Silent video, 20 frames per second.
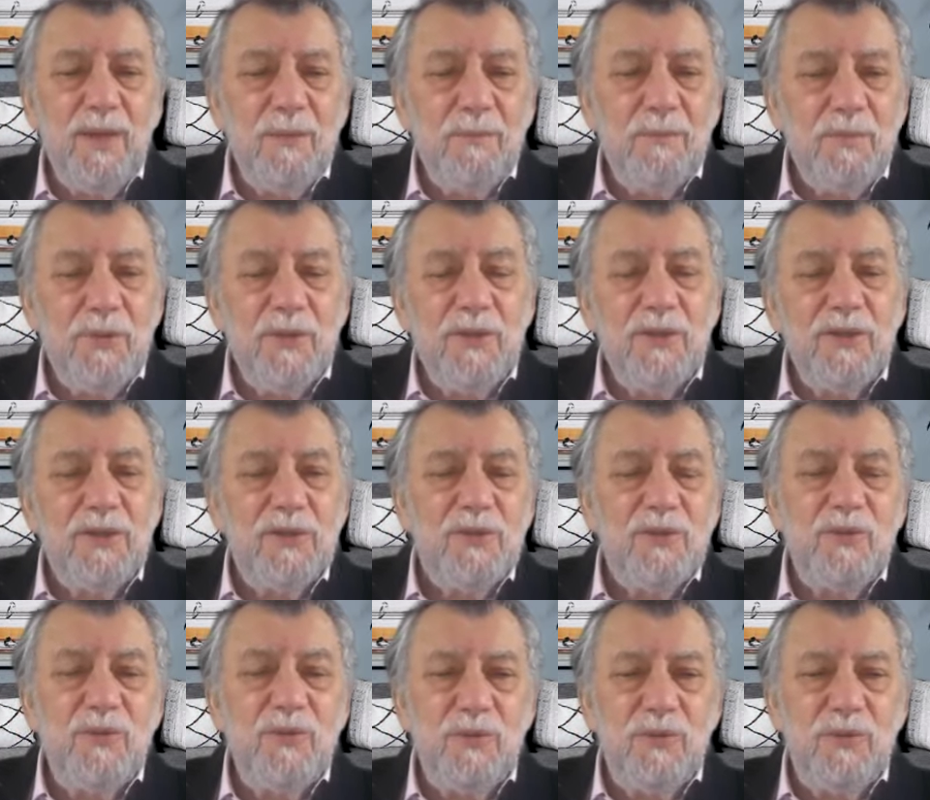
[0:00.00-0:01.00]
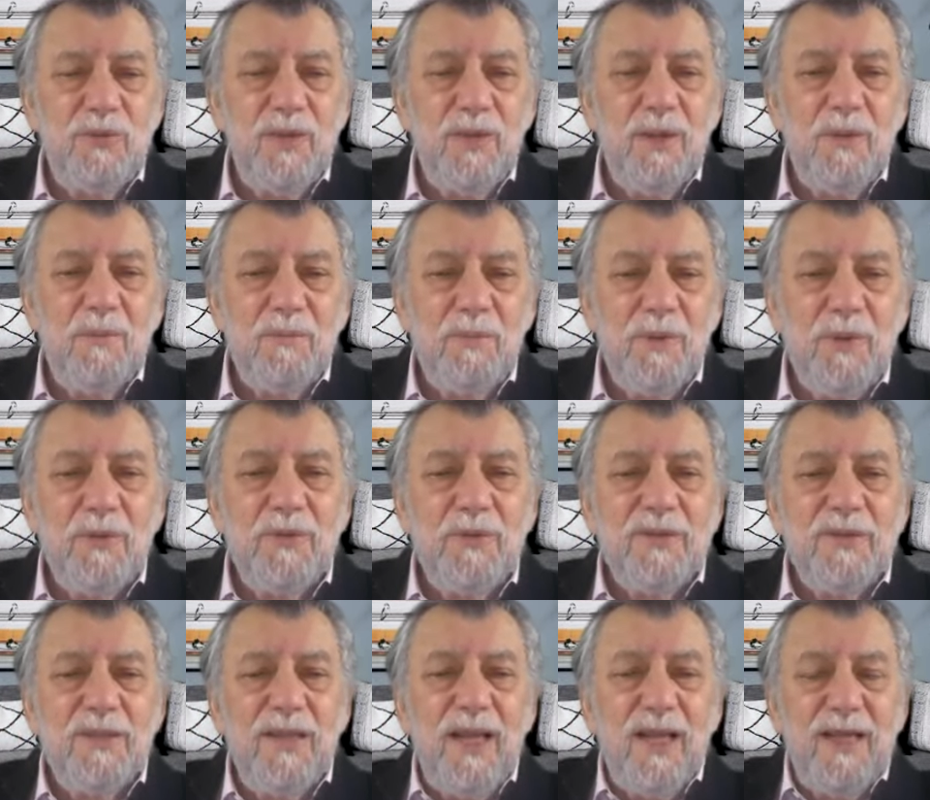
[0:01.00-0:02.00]
Pretty soon, both
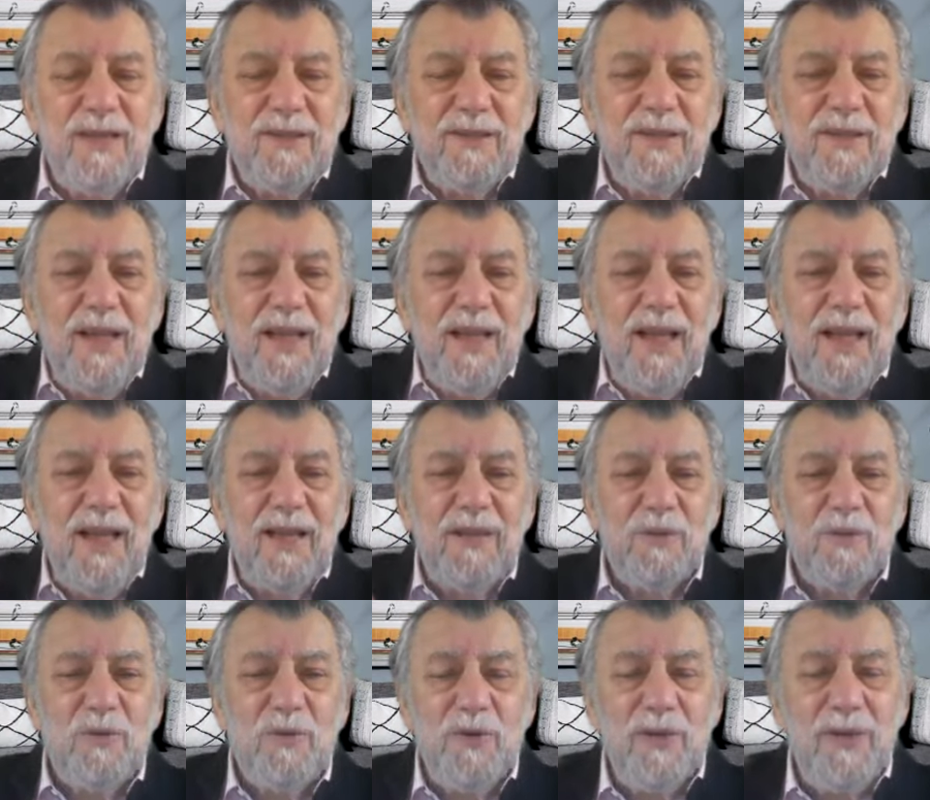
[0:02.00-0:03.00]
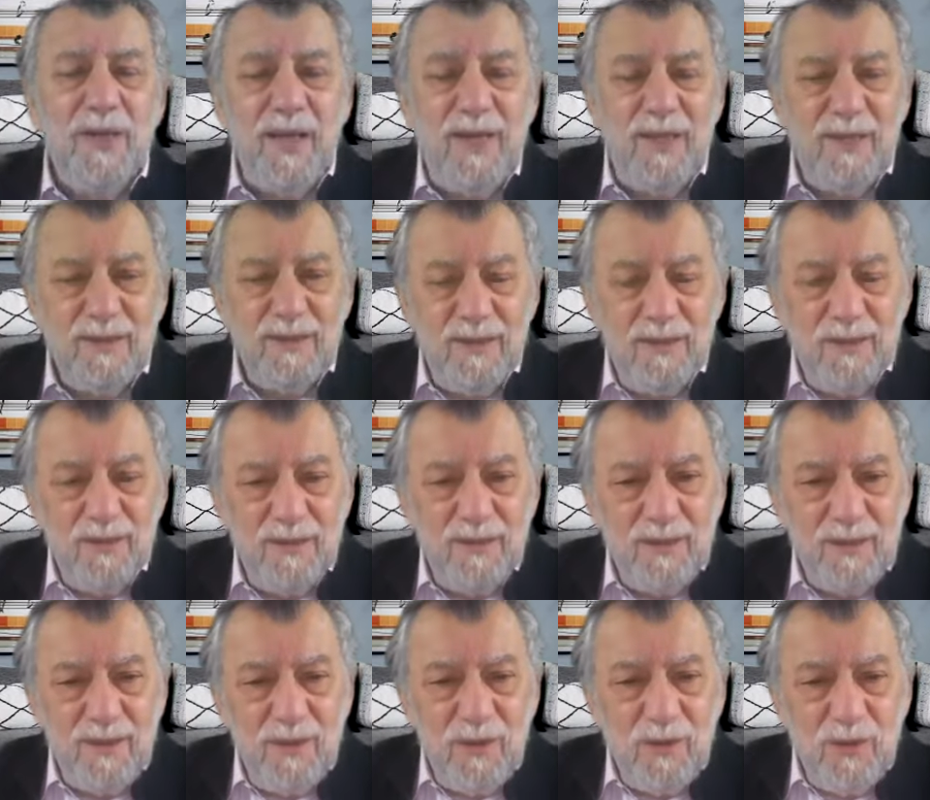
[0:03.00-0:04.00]
sides had created
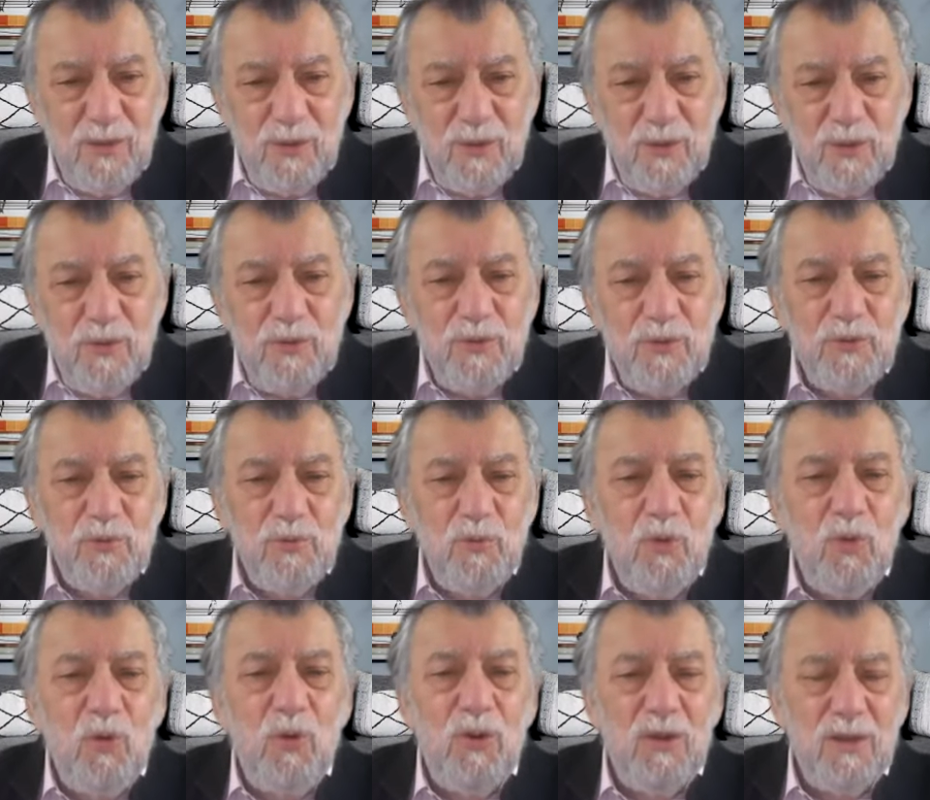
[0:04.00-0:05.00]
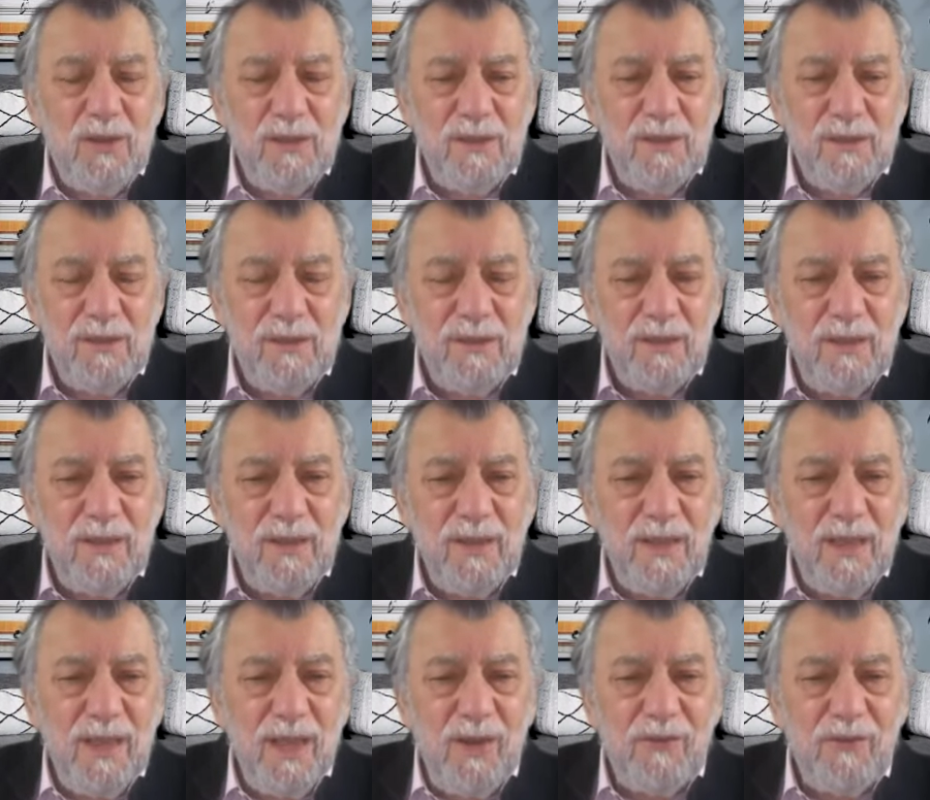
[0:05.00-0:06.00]
huge walls
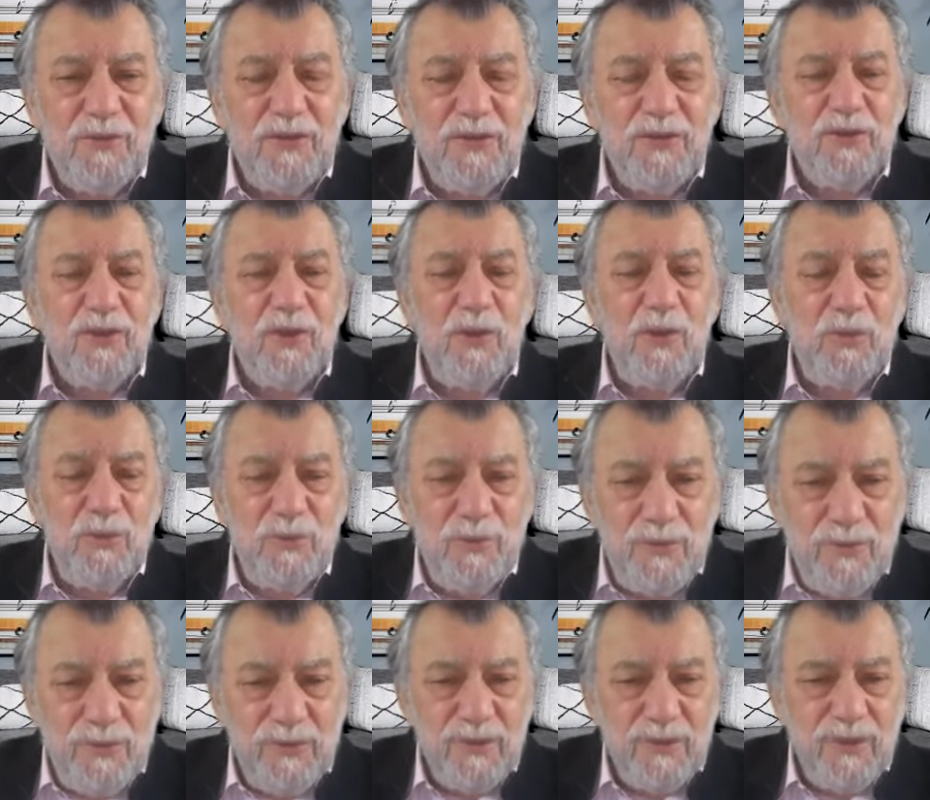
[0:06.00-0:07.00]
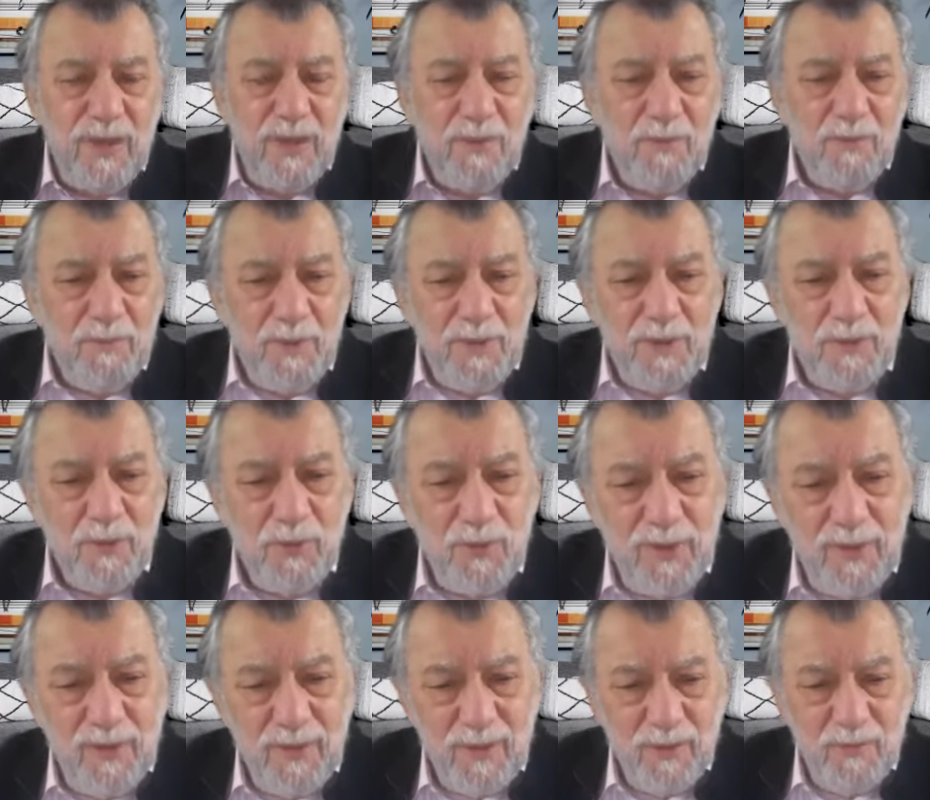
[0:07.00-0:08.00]
of stones
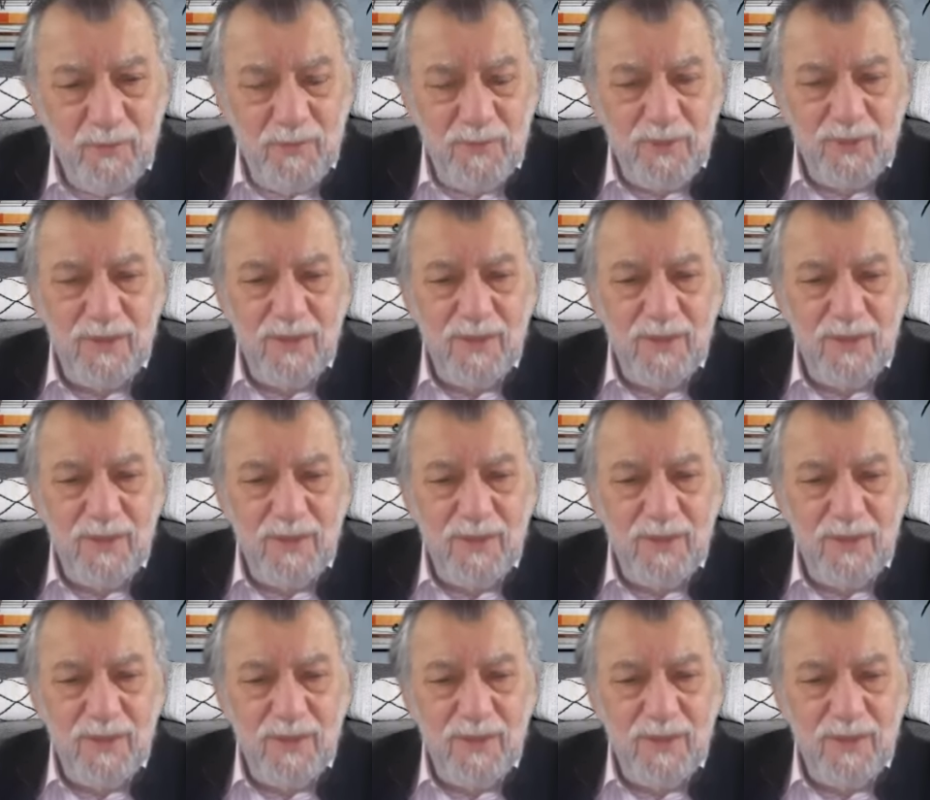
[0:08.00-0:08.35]
between them.